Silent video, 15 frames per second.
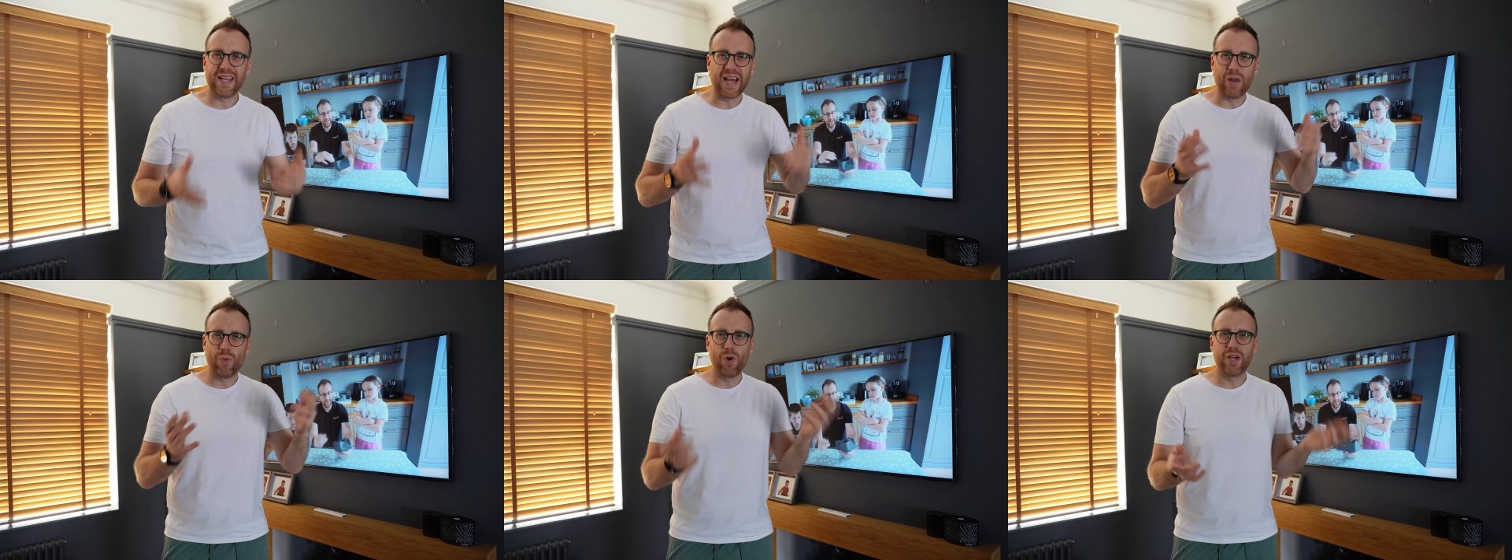
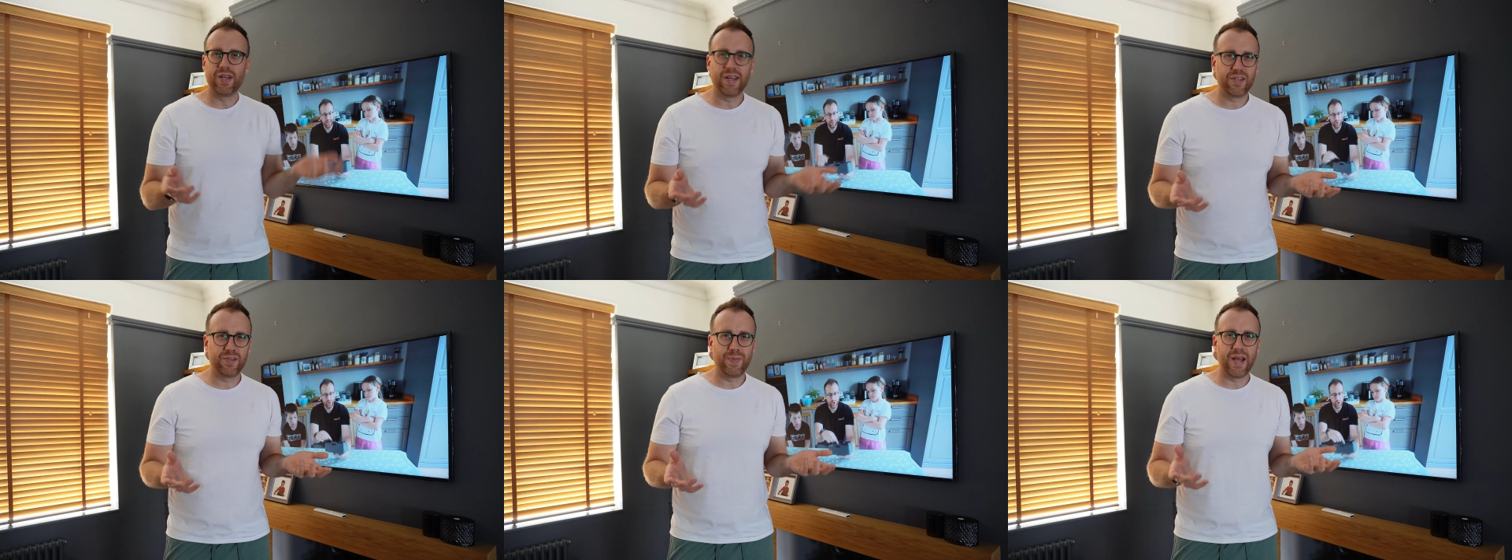kind of what you'd
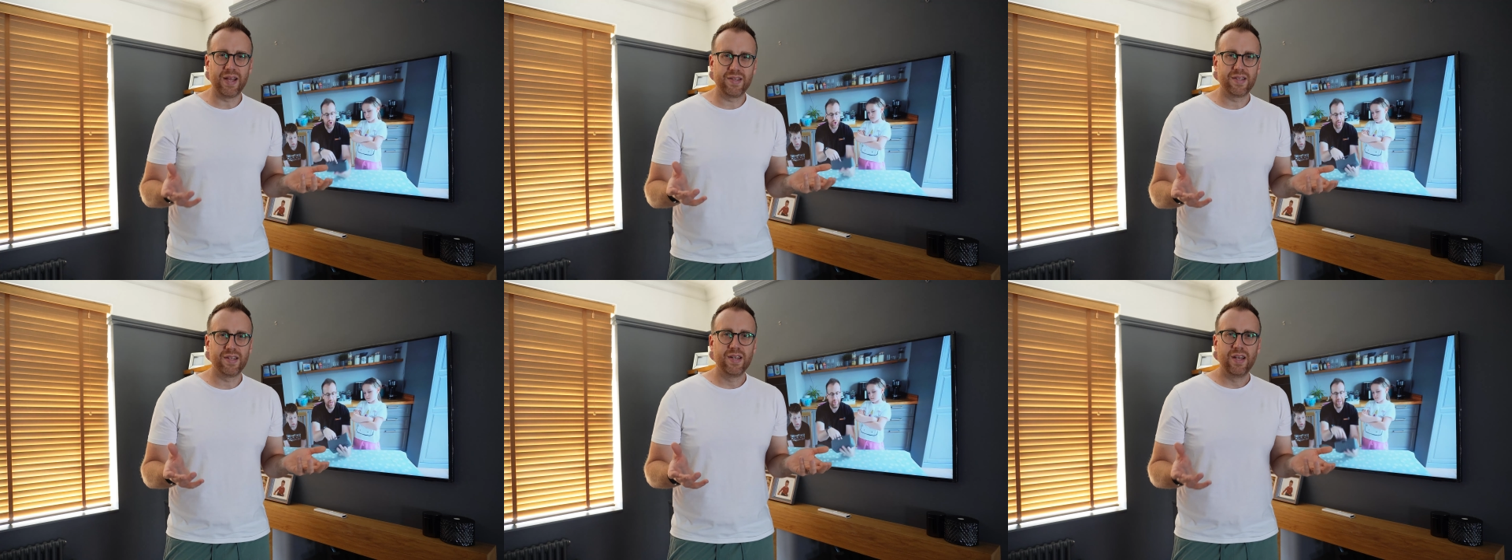
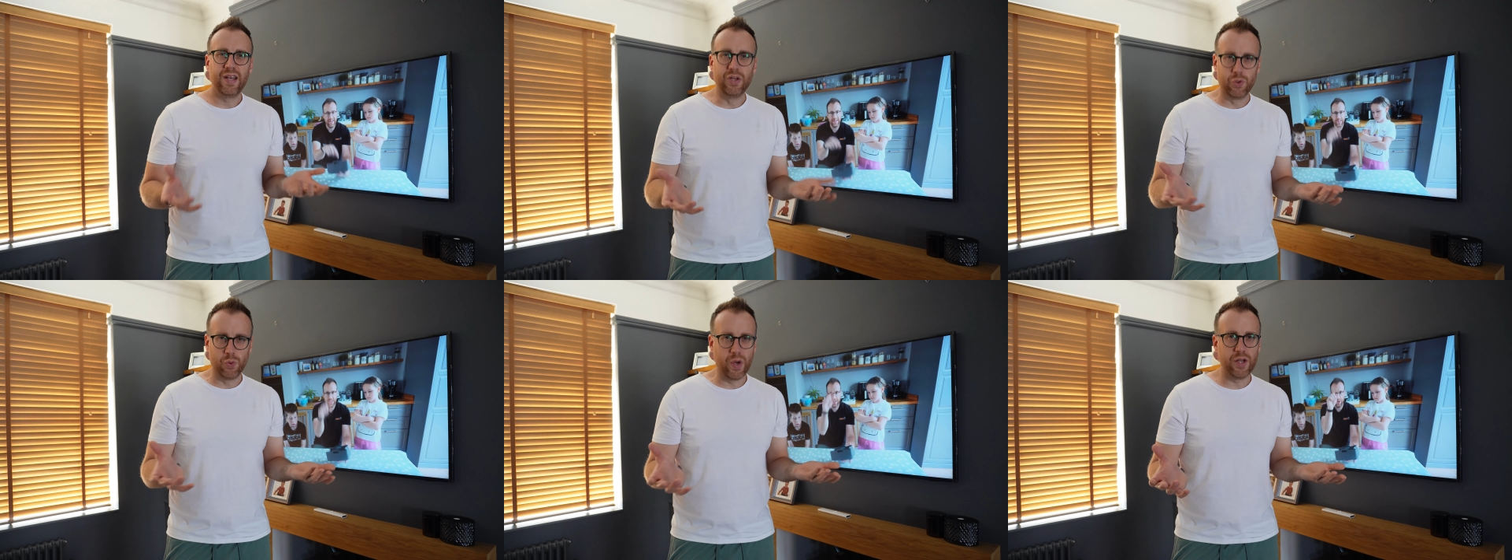expect
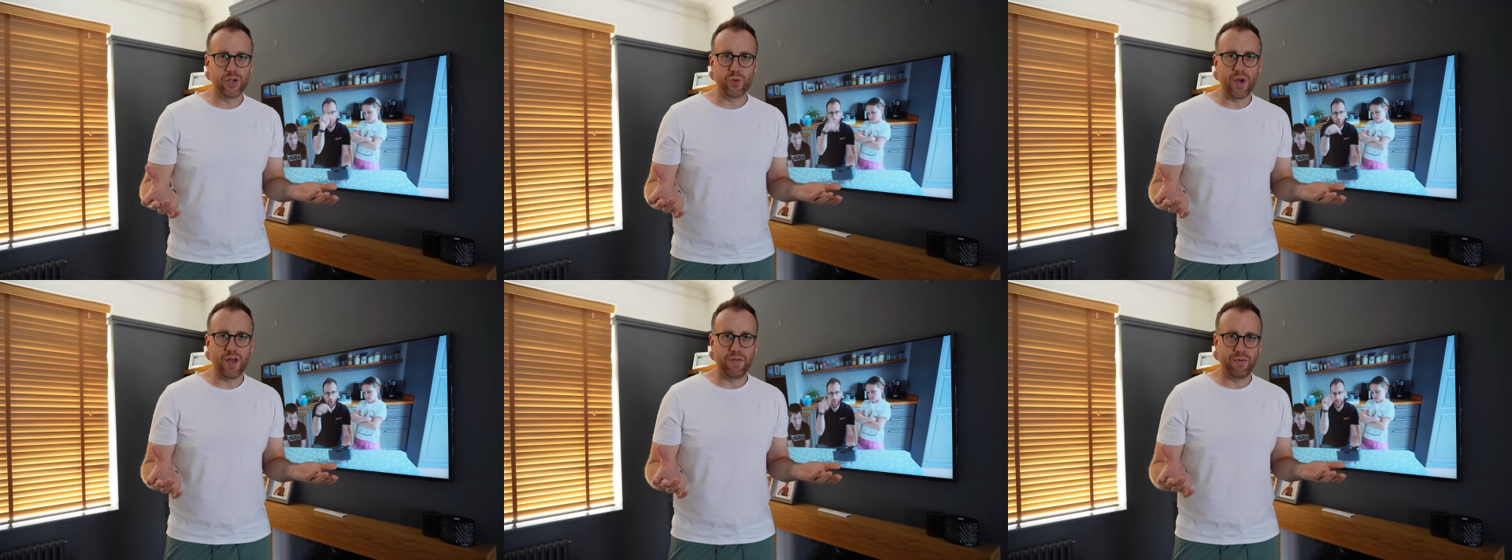in
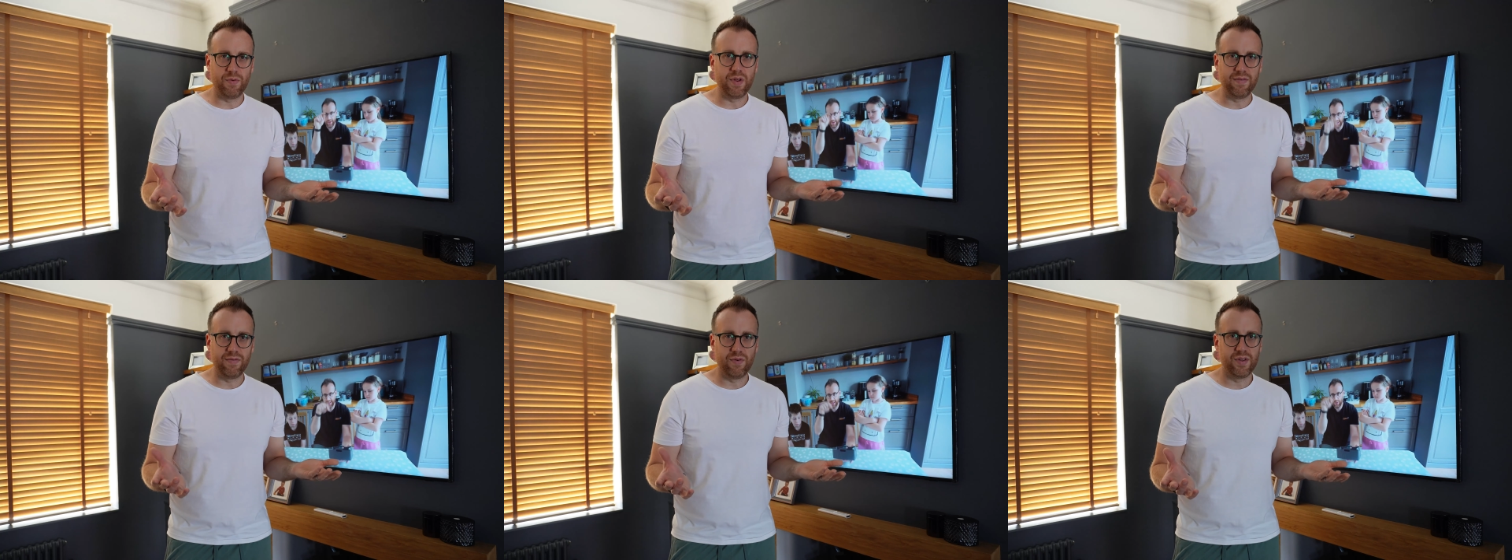
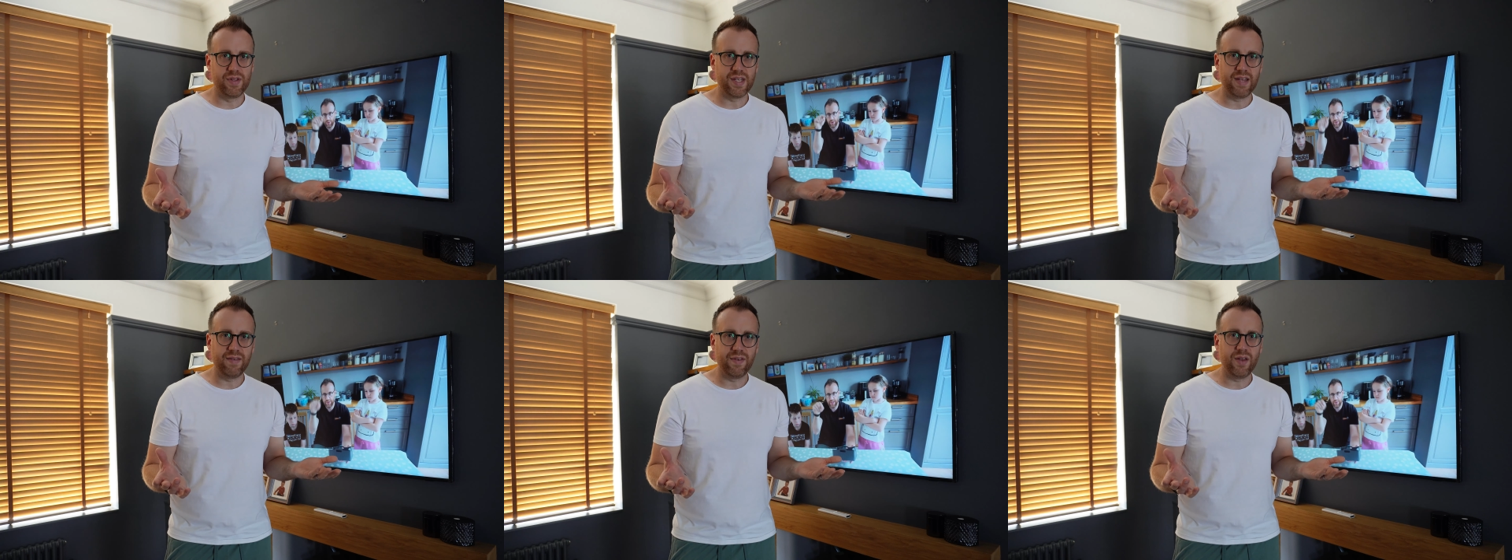2023 for a
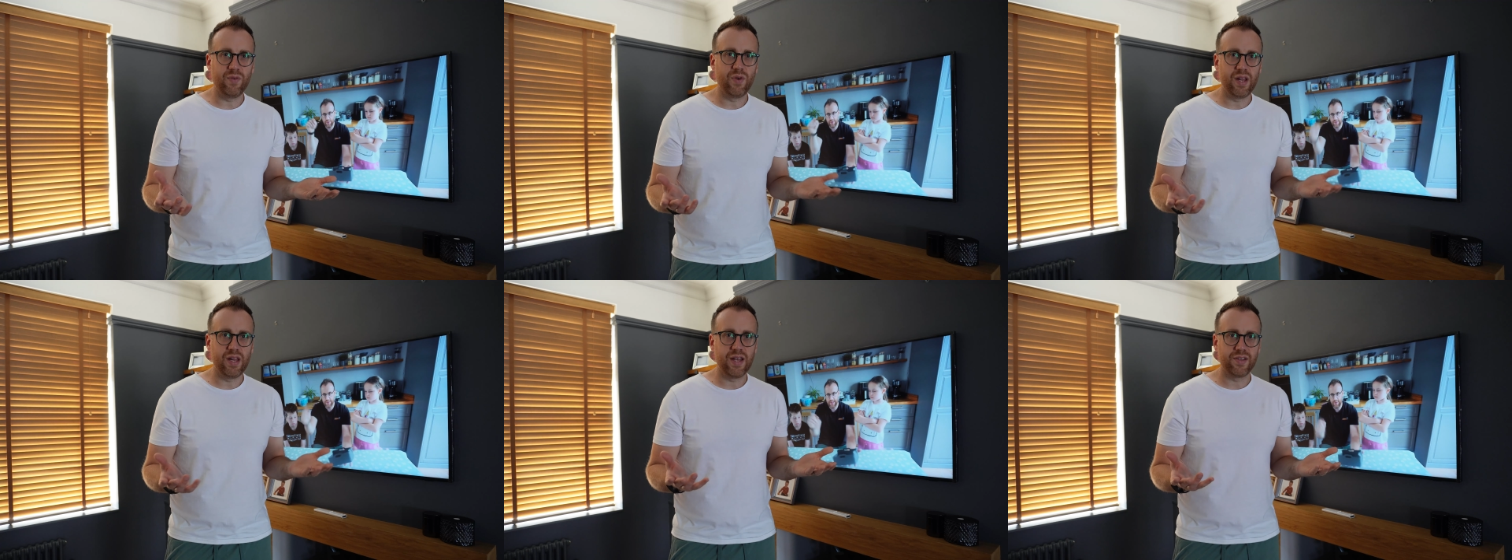TV,
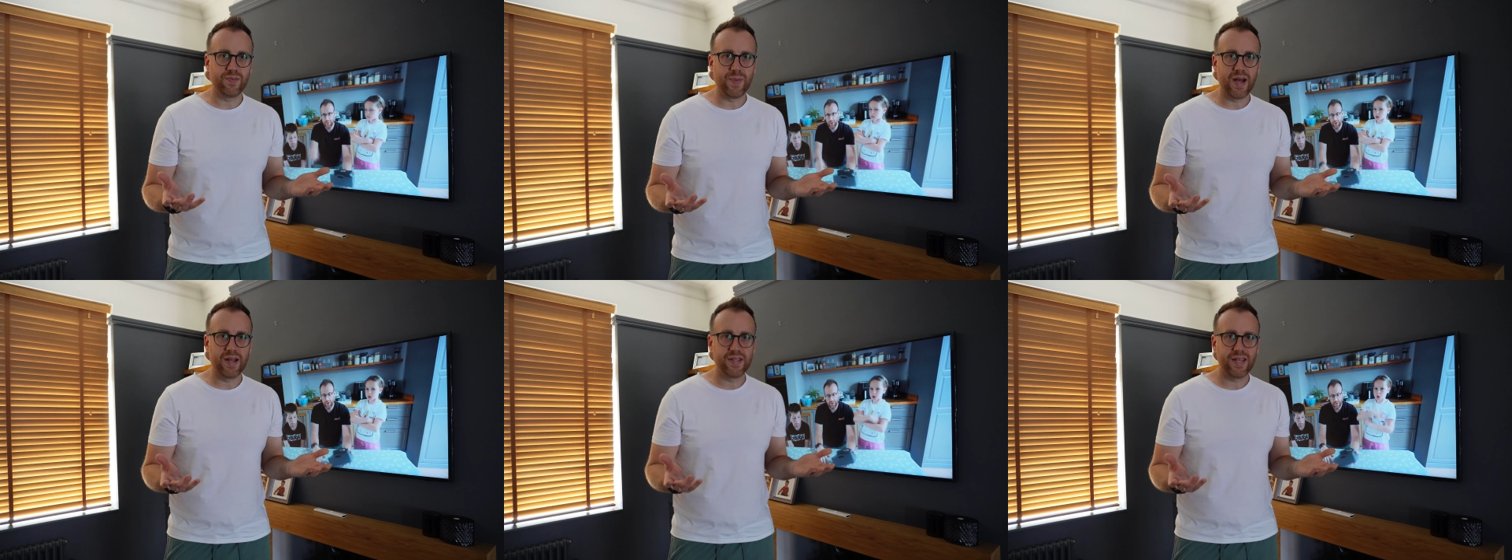really, a
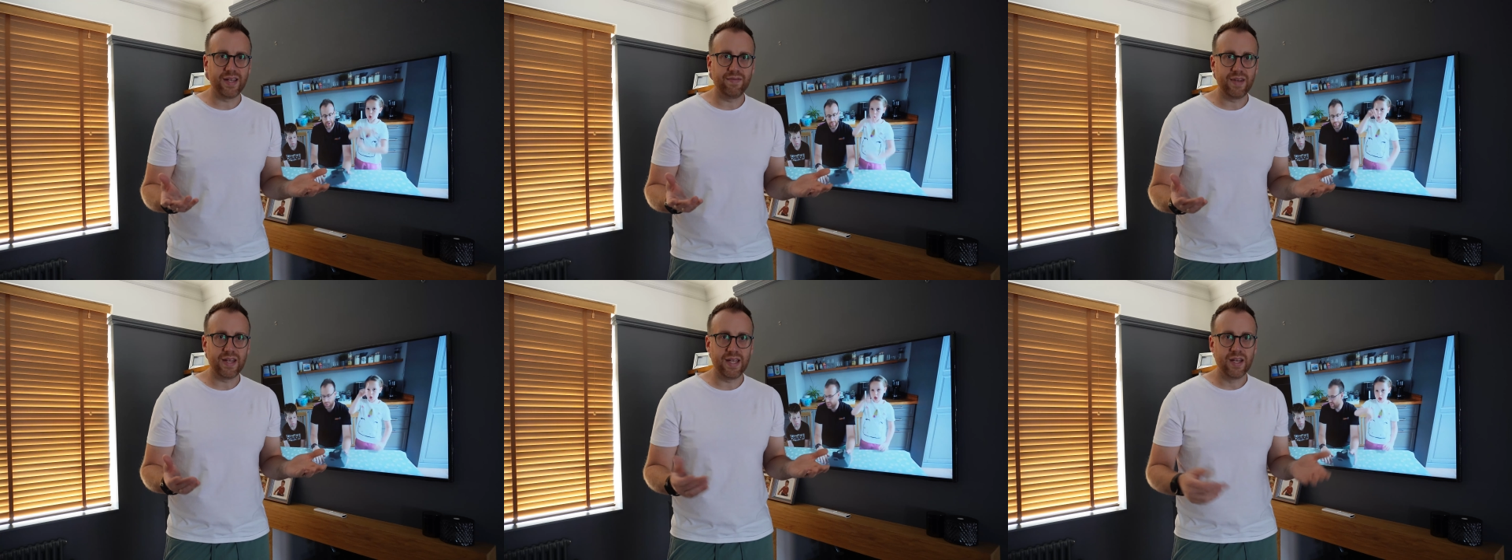smart
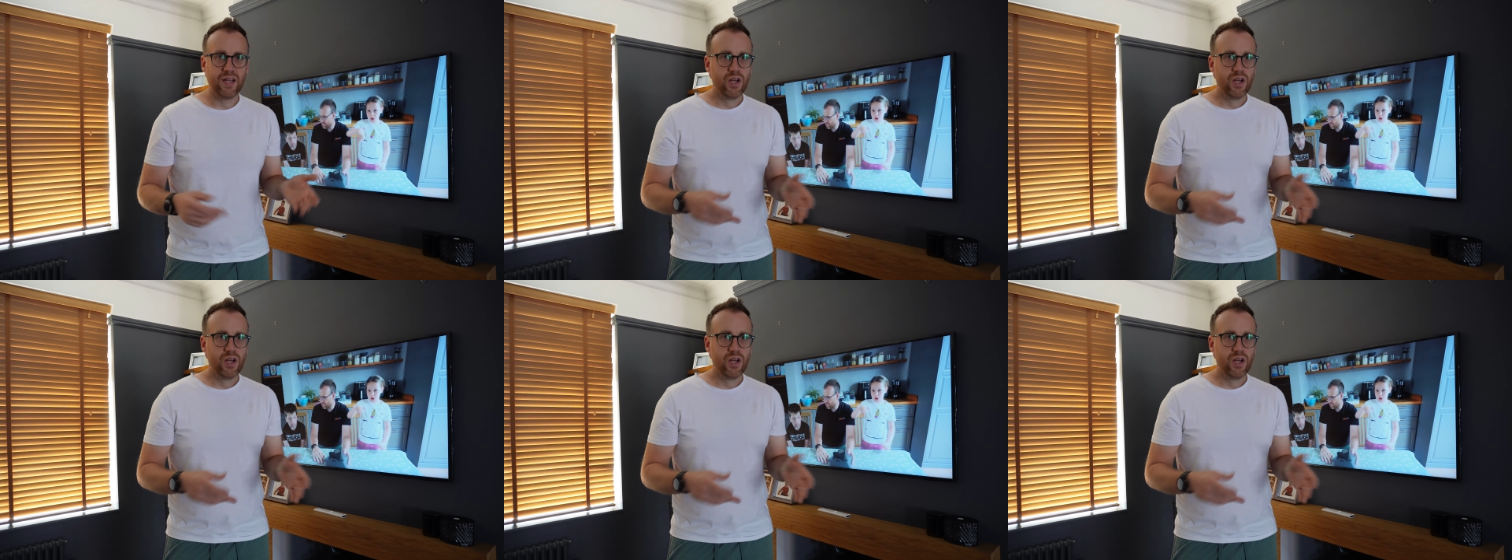TV.